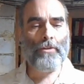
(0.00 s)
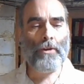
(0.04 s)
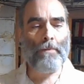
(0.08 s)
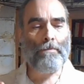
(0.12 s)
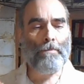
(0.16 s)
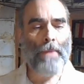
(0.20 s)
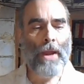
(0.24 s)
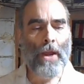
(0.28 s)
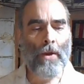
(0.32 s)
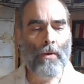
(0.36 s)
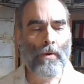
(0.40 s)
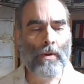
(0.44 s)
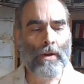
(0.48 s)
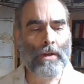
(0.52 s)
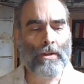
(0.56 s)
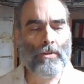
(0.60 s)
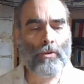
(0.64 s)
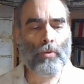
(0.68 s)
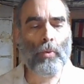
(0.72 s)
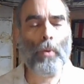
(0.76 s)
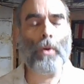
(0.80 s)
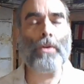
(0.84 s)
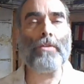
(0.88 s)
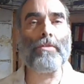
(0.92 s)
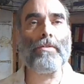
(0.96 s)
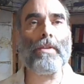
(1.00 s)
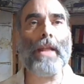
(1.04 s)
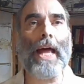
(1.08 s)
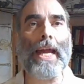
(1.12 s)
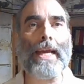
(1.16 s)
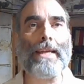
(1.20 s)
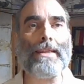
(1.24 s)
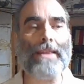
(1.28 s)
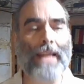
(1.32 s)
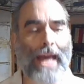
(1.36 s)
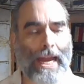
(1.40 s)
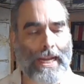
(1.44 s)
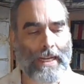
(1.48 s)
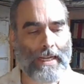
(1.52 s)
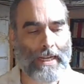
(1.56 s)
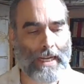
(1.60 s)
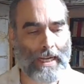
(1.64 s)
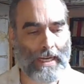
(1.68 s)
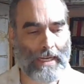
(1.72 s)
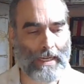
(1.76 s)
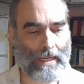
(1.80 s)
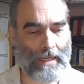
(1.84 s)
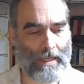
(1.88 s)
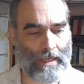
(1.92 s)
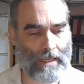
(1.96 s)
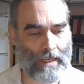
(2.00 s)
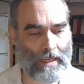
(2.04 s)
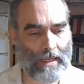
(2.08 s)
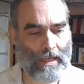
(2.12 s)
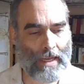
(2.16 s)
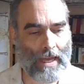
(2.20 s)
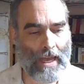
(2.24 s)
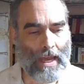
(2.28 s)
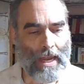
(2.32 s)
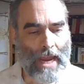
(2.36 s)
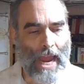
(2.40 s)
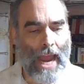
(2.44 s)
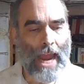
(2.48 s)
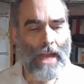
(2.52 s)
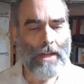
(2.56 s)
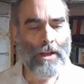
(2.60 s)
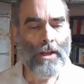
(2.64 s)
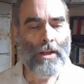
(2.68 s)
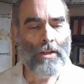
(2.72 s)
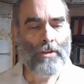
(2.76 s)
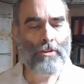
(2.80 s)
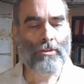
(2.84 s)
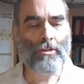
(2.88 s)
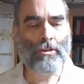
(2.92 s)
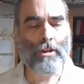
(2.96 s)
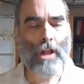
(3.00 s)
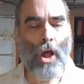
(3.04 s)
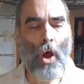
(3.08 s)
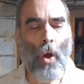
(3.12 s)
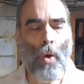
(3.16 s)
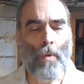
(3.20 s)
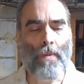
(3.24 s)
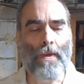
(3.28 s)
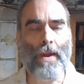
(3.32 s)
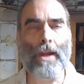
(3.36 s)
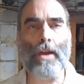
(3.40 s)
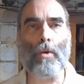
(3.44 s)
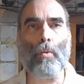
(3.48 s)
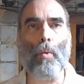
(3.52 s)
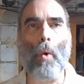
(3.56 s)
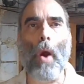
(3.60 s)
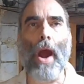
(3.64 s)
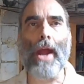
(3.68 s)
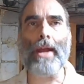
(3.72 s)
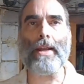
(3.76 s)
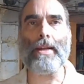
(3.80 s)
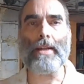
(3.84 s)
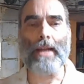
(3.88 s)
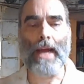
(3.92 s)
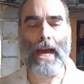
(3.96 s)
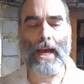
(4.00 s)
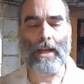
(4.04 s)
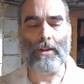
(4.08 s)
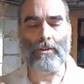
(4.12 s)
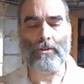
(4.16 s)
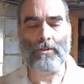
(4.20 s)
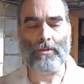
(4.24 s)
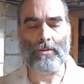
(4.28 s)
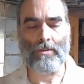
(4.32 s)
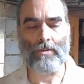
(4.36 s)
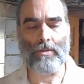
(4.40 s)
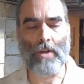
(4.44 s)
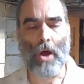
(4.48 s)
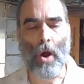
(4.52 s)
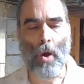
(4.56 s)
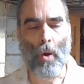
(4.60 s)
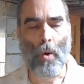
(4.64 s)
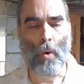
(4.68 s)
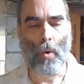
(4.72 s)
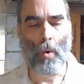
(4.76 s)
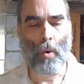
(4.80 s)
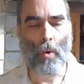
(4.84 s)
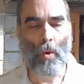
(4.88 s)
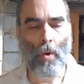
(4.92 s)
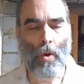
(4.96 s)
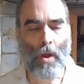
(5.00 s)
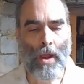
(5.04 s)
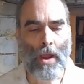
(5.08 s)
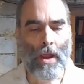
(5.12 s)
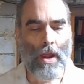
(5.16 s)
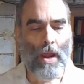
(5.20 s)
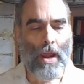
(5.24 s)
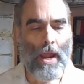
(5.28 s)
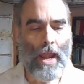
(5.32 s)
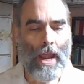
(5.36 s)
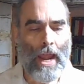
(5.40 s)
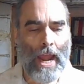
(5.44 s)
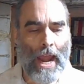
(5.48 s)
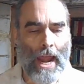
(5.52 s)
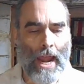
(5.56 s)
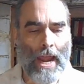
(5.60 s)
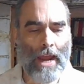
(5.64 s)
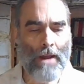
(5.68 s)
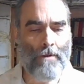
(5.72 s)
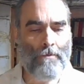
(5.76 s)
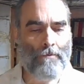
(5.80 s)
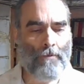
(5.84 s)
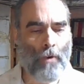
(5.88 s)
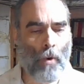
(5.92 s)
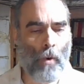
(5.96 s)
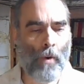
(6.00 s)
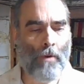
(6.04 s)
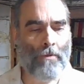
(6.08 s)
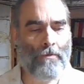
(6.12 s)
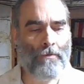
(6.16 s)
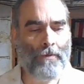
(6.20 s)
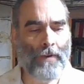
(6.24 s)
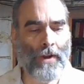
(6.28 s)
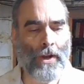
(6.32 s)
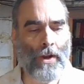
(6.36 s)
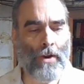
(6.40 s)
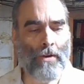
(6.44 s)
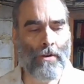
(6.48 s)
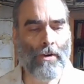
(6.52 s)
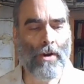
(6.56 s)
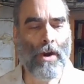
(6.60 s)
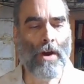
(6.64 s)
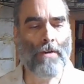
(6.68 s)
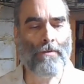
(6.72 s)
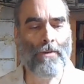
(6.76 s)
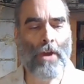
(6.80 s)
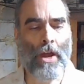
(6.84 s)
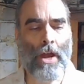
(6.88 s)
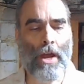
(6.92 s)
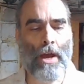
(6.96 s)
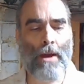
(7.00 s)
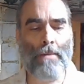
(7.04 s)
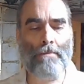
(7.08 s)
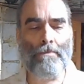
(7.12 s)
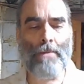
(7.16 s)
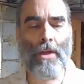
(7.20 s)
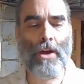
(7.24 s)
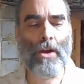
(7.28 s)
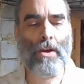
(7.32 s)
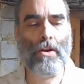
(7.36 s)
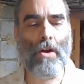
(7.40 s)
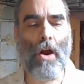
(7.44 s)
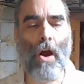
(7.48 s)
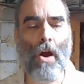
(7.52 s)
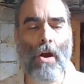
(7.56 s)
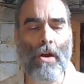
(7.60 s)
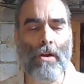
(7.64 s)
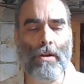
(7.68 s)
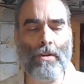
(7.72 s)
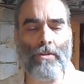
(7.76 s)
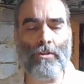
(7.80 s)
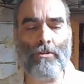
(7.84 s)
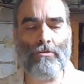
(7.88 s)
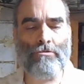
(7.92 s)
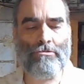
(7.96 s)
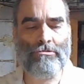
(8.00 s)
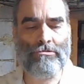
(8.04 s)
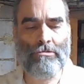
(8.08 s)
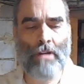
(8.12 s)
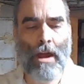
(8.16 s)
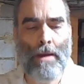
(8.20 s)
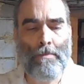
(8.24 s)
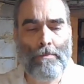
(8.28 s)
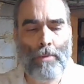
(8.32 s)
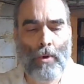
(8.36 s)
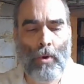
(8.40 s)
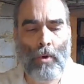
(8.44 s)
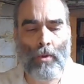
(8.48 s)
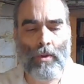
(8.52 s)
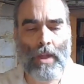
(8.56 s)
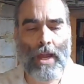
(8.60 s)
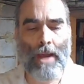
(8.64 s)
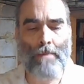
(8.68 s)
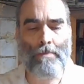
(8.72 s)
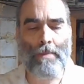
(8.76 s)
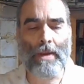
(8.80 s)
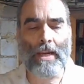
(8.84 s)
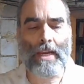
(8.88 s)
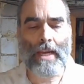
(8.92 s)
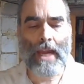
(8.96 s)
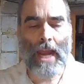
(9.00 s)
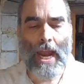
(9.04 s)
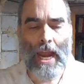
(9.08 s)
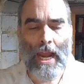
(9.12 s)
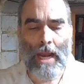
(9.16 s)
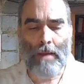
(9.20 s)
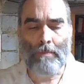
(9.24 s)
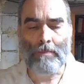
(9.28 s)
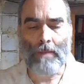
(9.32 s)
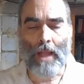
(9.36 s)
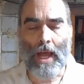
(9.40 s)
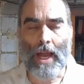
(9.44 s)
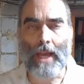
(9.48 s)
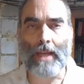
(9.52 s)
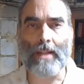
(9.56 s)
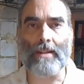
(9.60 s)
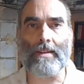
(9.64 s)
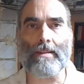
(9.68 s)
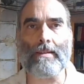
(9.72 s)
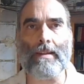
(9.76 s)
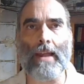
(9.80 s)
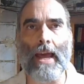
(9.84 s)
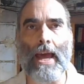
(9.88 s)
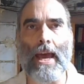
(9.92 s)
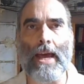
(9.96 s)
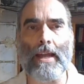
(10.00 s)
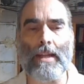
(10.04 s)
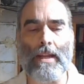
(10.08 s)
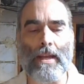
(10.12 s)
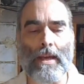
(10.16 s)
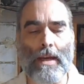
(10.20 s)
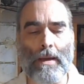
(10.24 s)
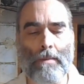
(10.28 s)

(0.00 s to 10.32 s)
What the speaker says: appearance was like lightning, and his clothing white as snow. And for fear of him the guards trembled and became like dead